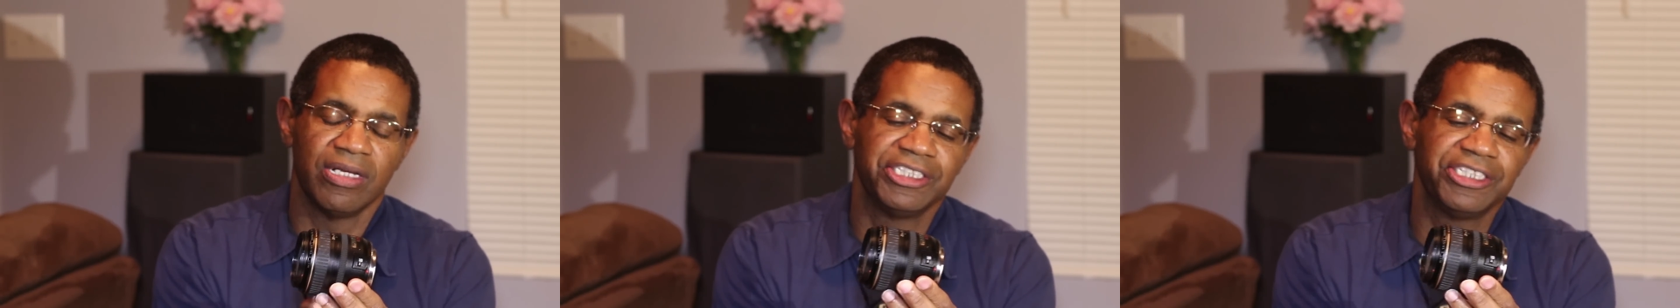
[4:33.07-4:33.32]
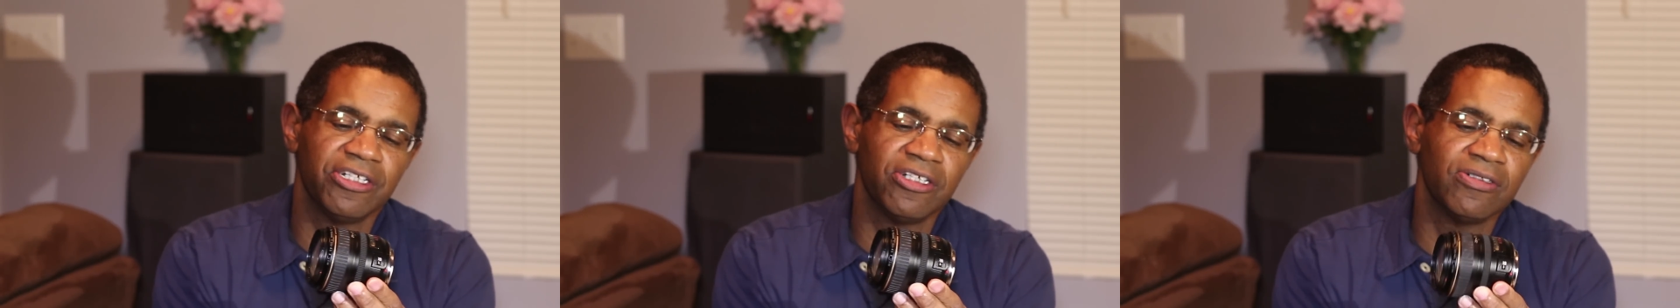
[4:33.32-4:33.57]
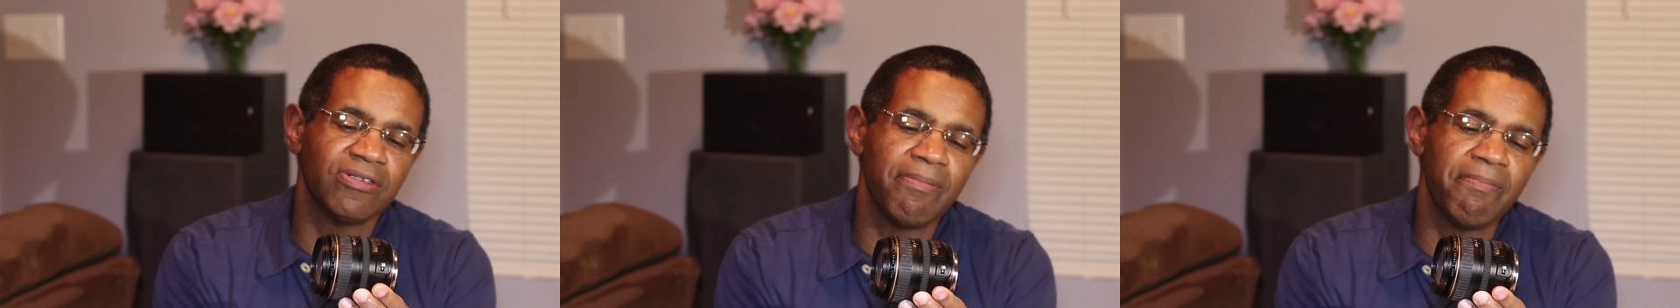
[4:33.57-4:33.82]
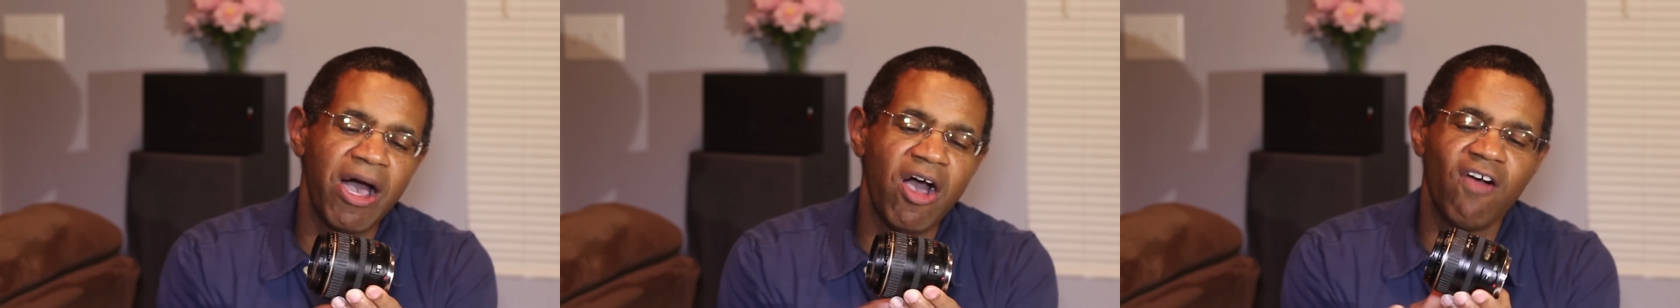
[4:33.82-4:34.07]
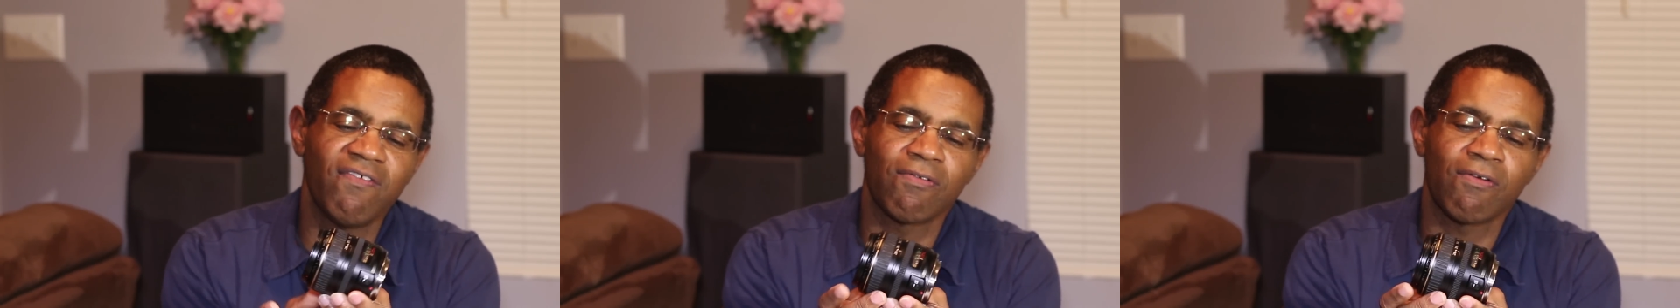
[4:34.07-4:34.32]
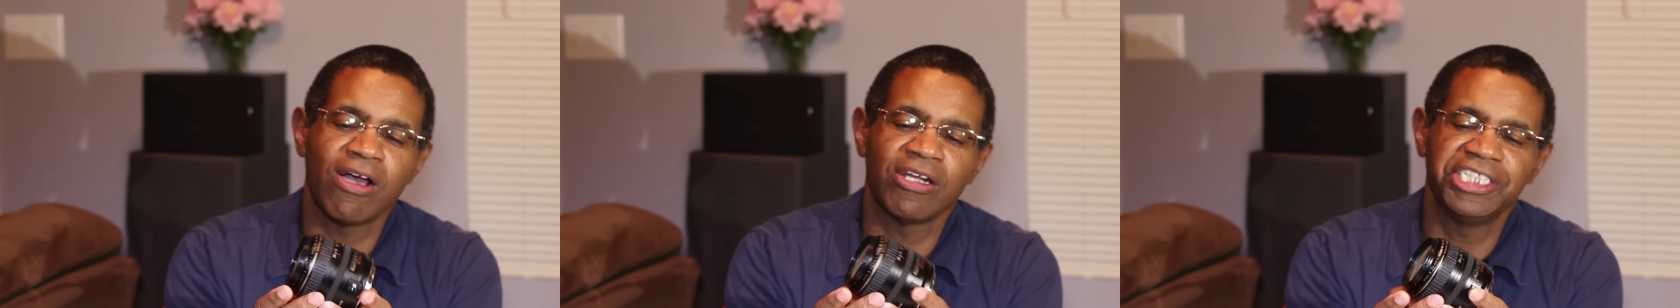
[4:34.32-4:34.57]
So my
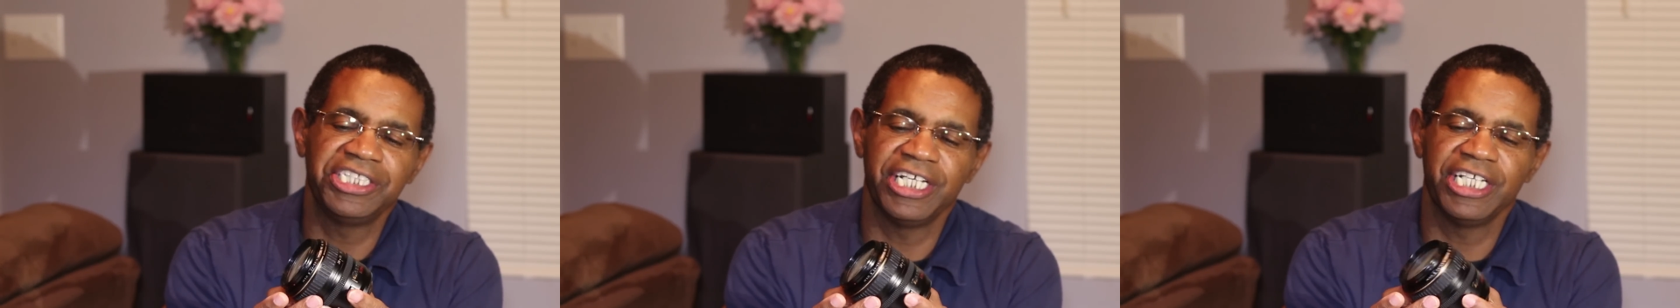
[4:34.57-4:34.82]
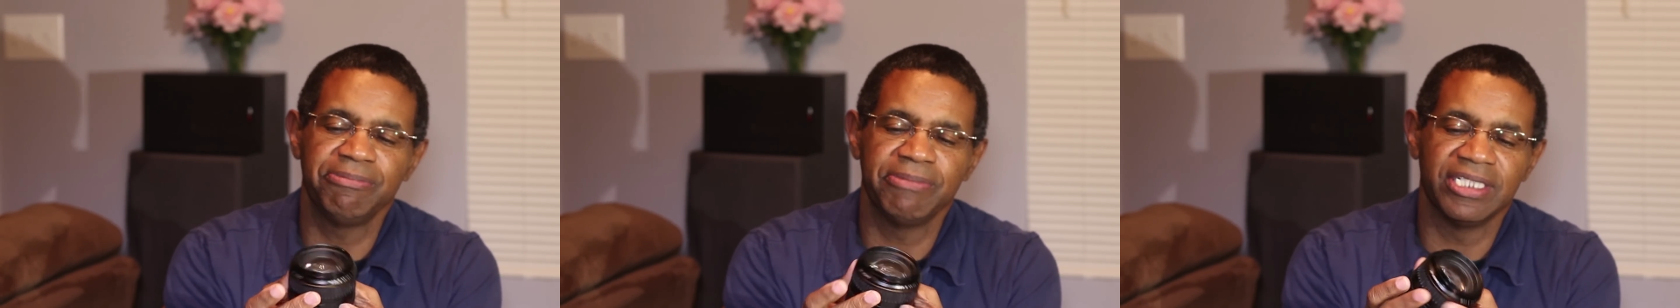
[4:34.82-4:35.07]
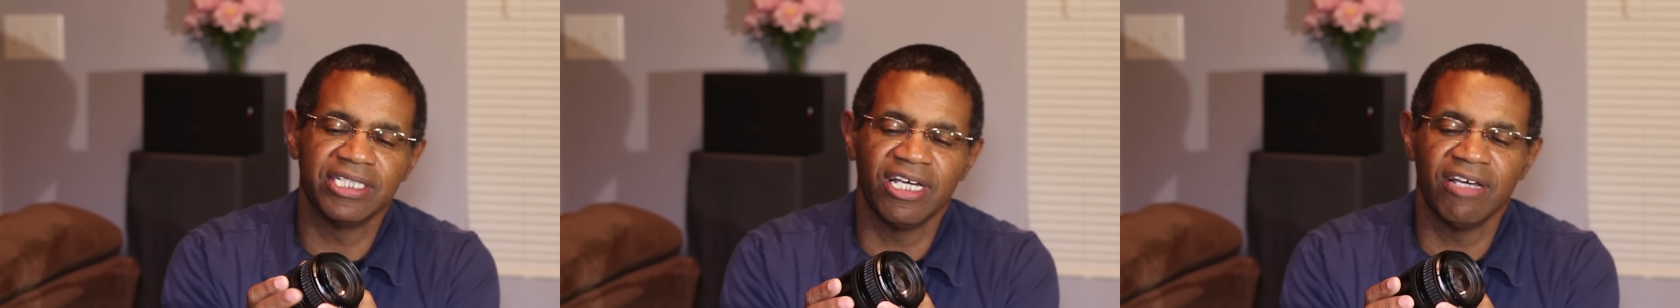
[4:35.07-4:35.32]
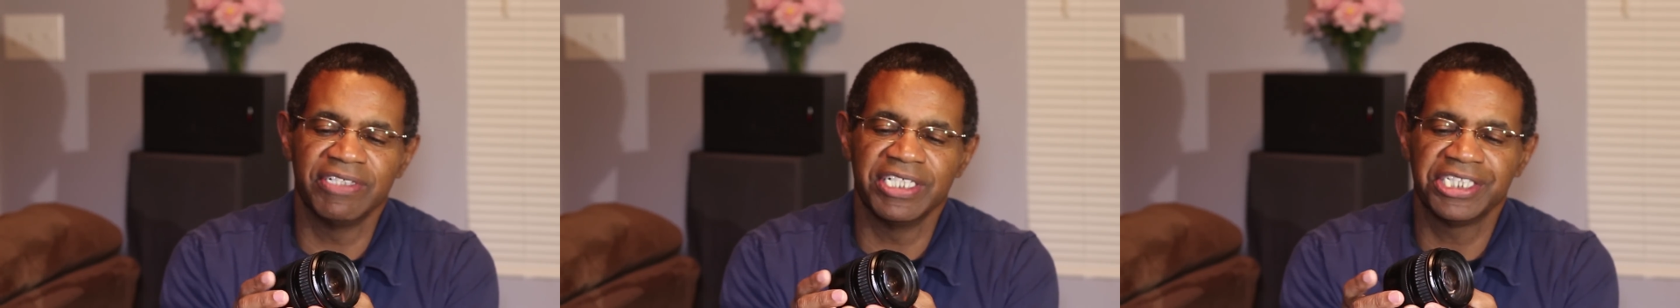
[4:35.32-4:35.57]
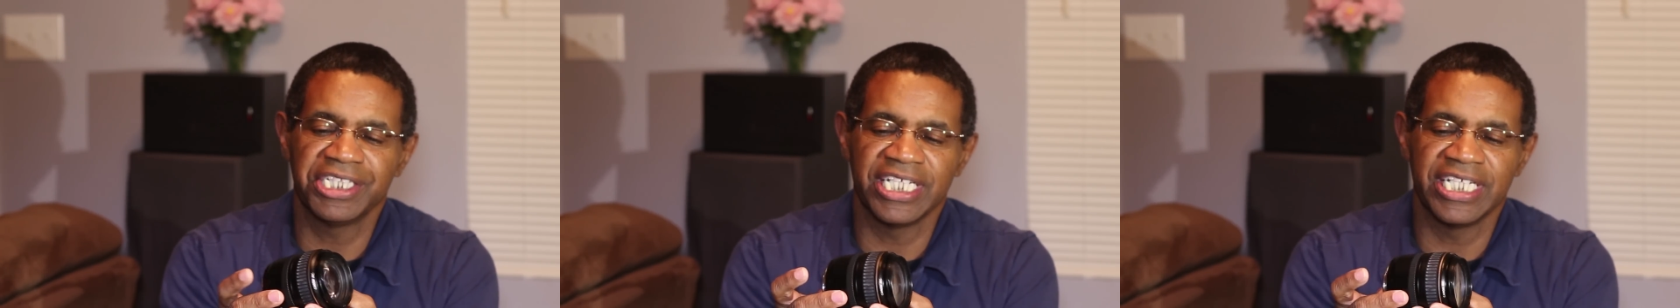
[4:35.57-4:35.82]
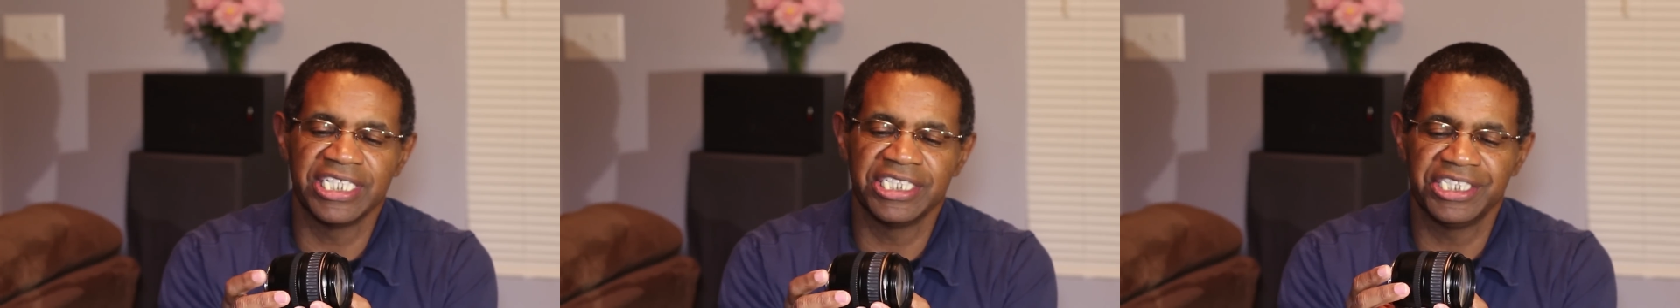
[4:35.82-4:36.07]
overall assessment of this
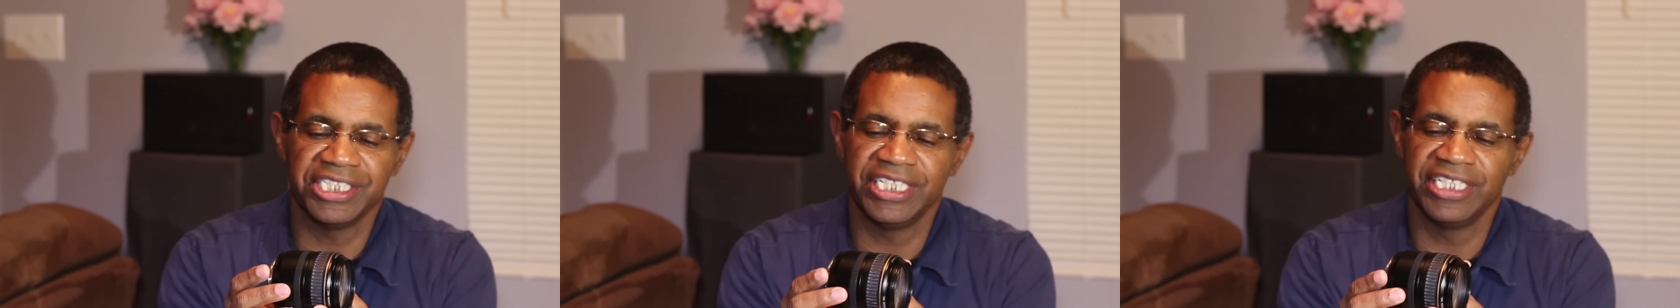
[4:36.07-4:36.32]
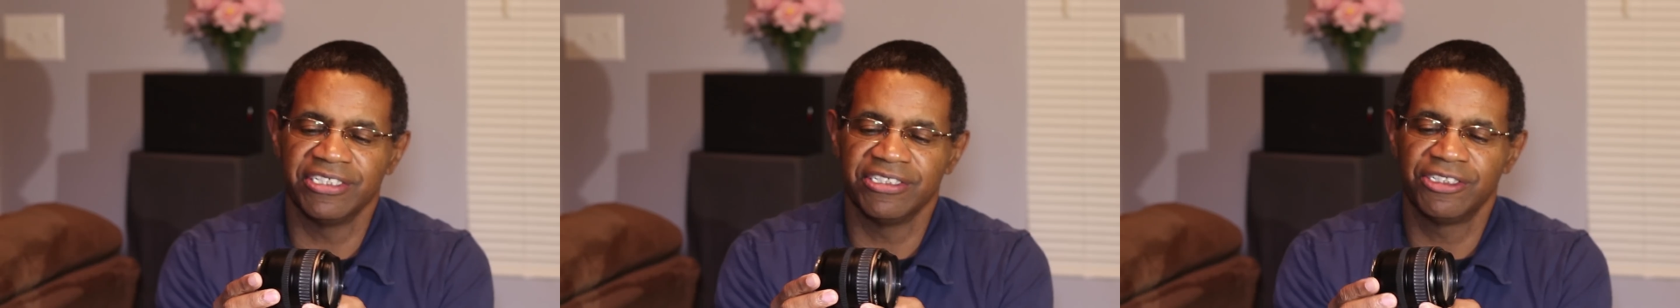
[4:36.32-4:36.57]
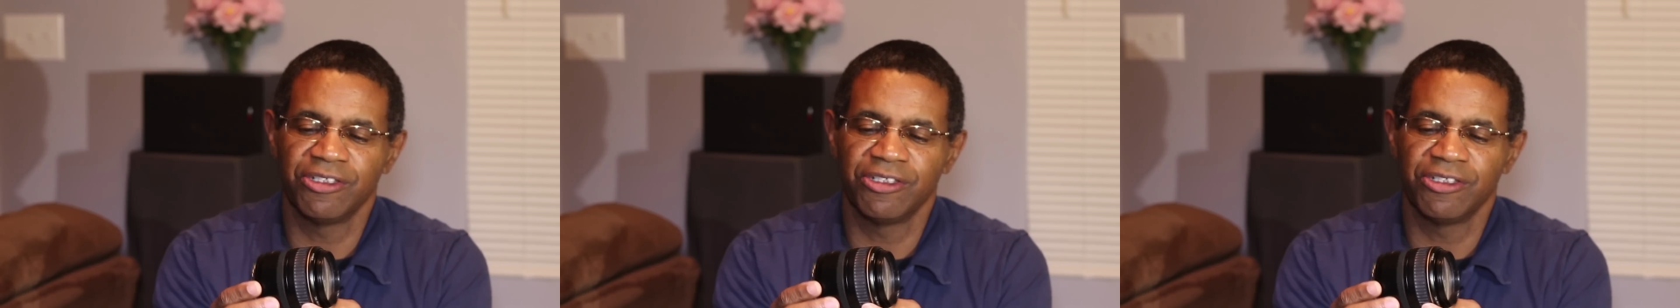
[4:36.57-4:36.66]
lens is,